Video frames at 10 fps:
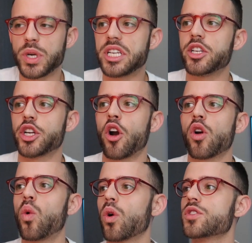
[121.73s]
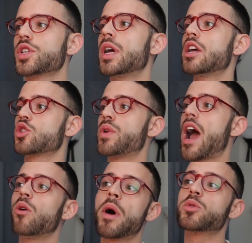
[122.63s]
we teach in our course. So
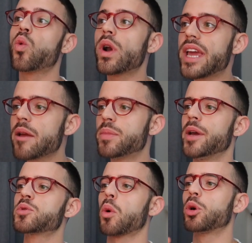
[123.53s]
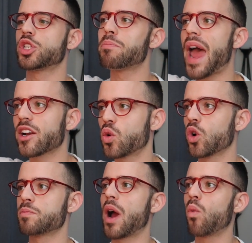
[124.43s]
now I'm up 28 pips. We're pushing back
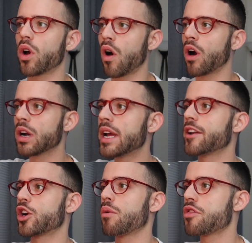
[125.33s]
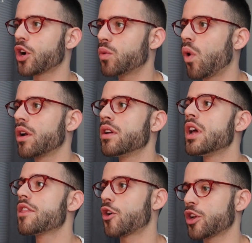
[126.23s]
towards my 1R. There you go, 31,
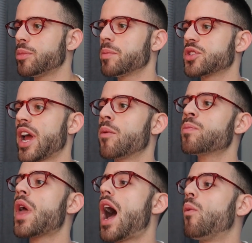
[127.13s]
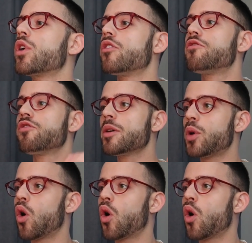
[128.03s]
30 pips now. I want to flip